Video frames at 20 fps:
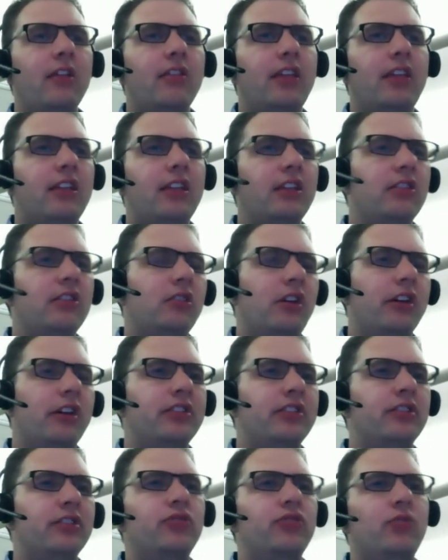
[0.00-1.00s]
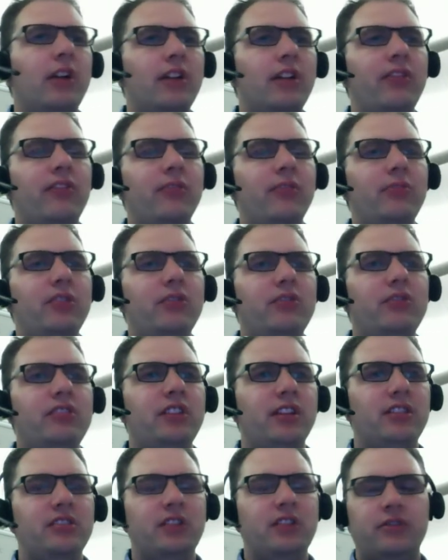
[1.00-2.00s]
They can launch it directly from
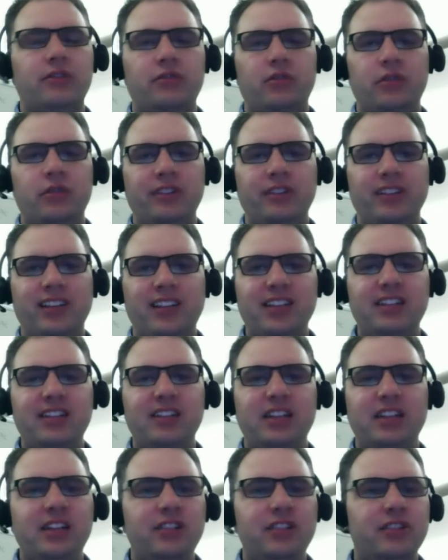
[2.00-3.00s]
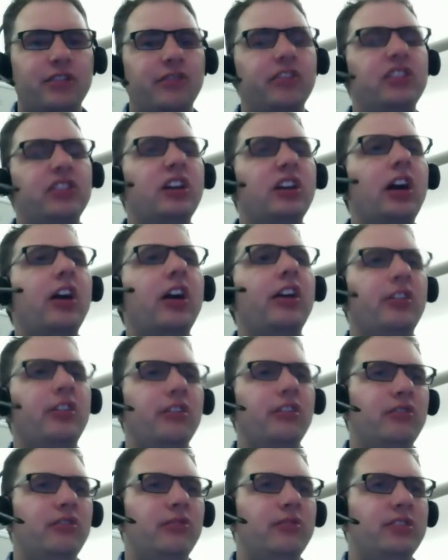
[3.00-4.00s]
UCS Central, and it contains their
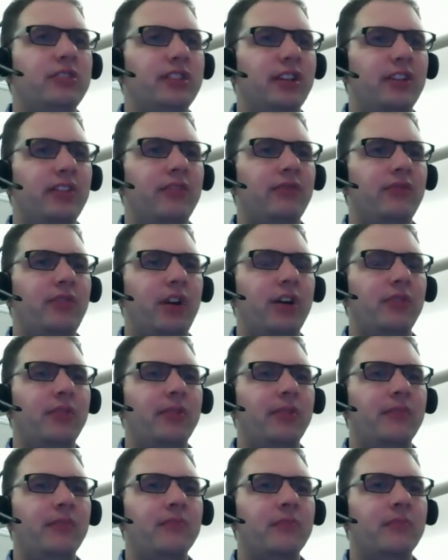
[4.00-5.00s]
entire UCS environment.